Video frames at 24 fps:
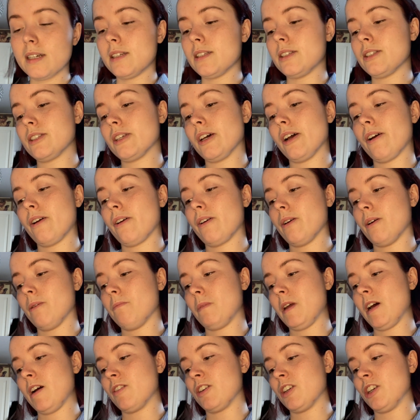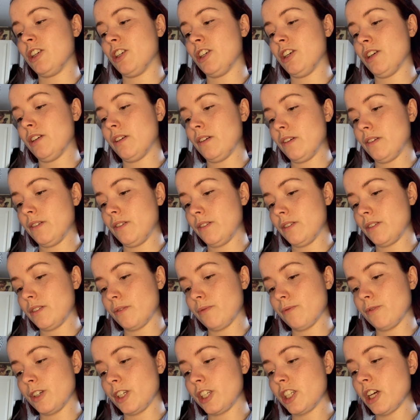So I'm now going to use
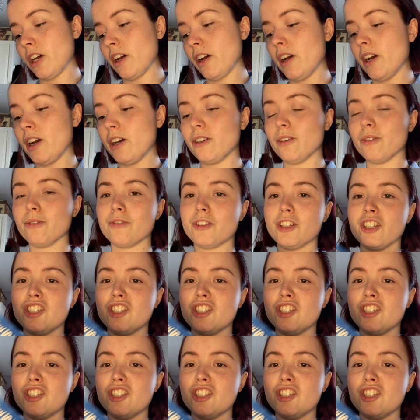Return of the